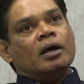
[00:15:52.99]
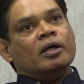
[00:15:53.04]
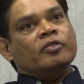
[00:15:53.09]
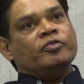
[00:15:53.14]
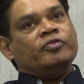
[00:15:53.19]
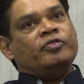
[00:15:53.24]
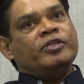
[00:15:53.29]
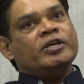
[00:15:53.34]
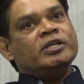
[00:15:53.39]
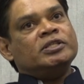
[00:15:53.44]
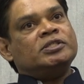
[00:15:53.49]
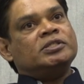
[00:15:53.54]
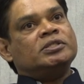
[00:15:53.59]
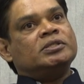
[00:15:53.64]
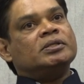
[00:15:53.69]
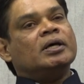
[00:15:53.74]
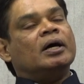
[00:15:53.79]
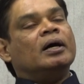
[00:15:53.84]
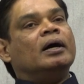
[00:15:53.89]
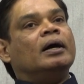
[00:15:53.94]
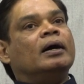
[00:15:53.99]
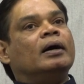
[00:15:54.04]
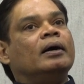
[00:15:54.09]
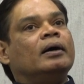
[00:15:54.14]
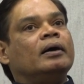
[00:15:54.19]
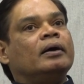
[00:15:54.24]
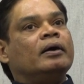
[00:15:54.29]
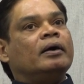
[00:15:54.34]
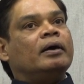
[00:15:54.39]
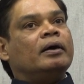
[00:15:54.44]
This
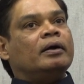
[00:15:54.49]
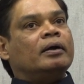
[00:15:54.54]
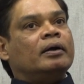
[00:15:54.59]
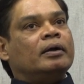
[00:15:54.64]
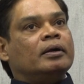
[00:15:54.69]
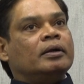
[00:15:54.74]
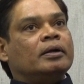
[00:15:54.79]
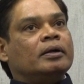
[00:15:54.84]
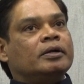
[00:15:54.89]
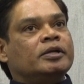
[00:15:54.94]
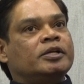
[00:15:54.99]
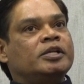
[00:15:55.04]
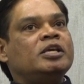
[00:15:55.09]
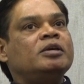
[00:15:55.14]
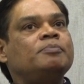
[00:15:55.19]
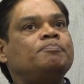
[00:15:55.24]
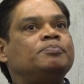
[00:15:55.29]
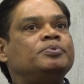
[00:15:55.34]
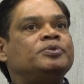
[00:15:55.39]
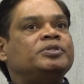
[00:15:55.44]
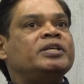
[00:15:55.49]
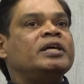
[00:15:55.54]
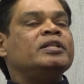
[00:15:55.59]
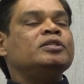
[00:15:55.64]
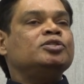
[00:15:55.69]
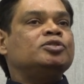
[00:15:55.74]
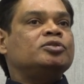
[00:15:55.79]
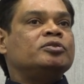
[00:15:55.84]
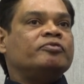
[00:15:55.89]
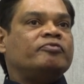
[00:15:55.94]
deep
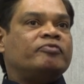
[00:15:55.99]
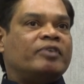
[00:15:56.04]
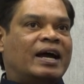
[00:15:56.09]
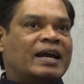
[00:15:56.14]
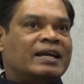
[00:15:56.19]
sense of